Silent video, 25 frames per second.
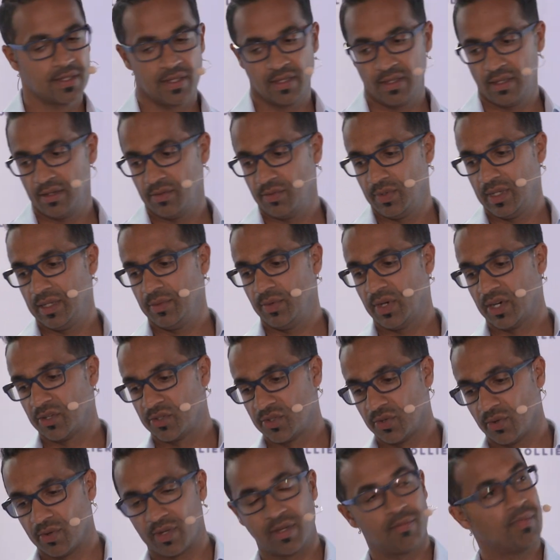We were
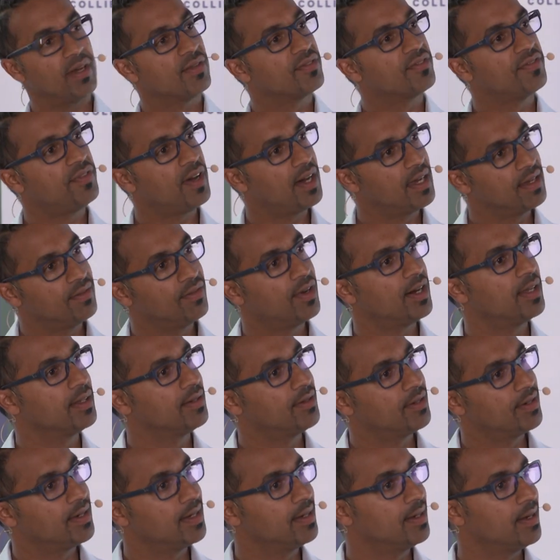talking about
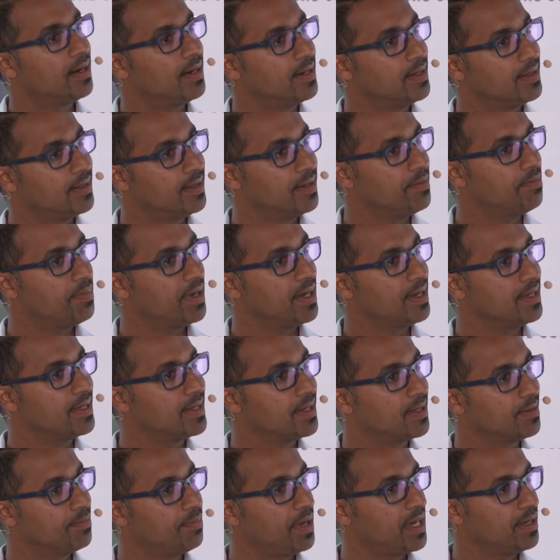590
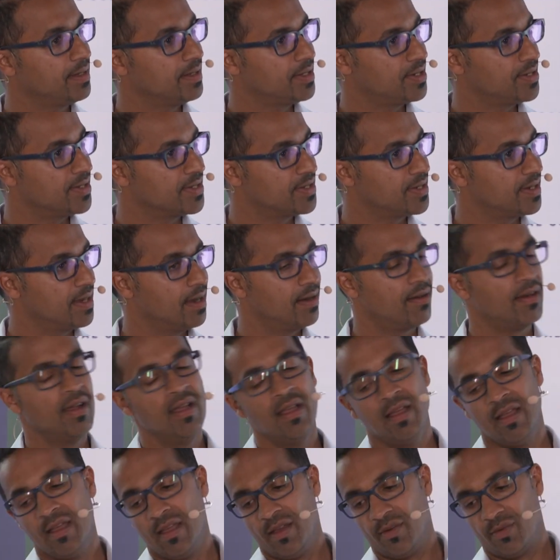patients here.
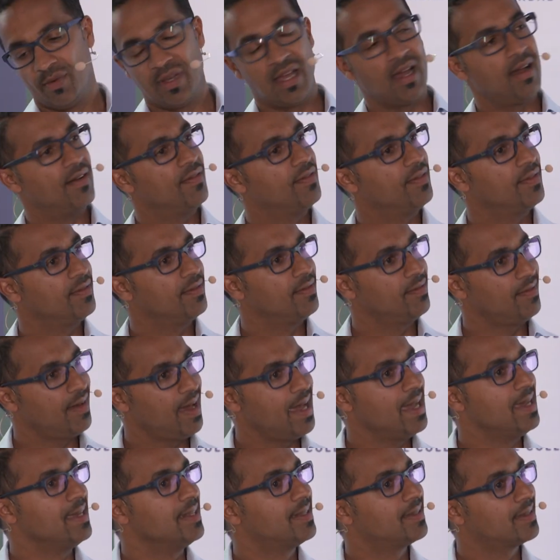We have
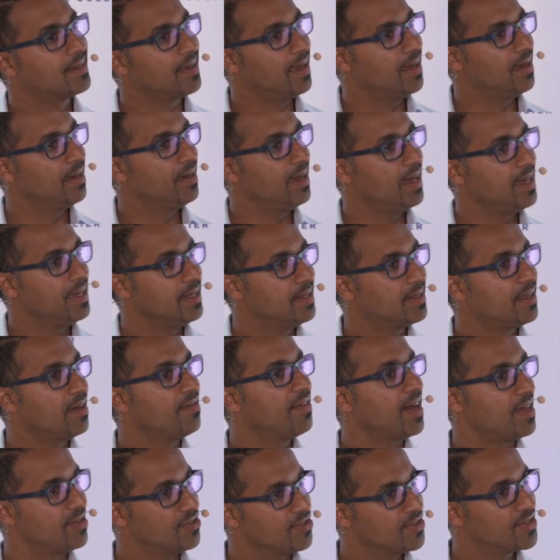8
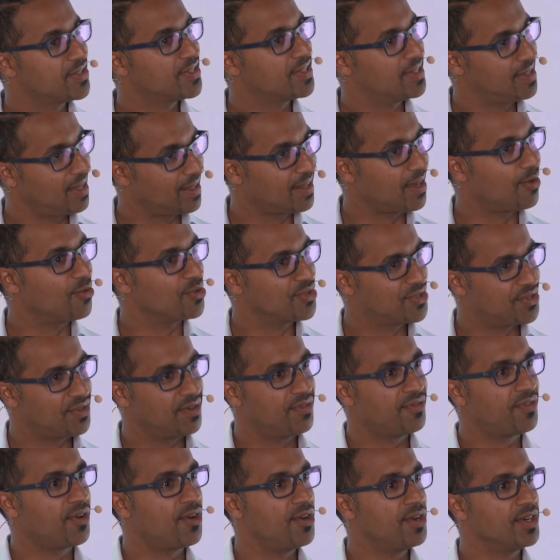events that I was
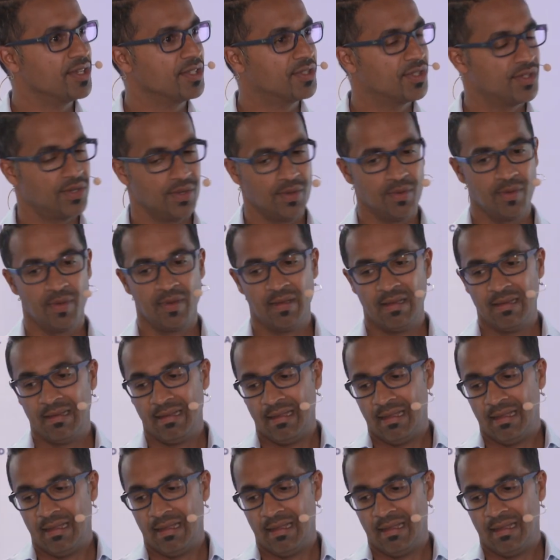referring to.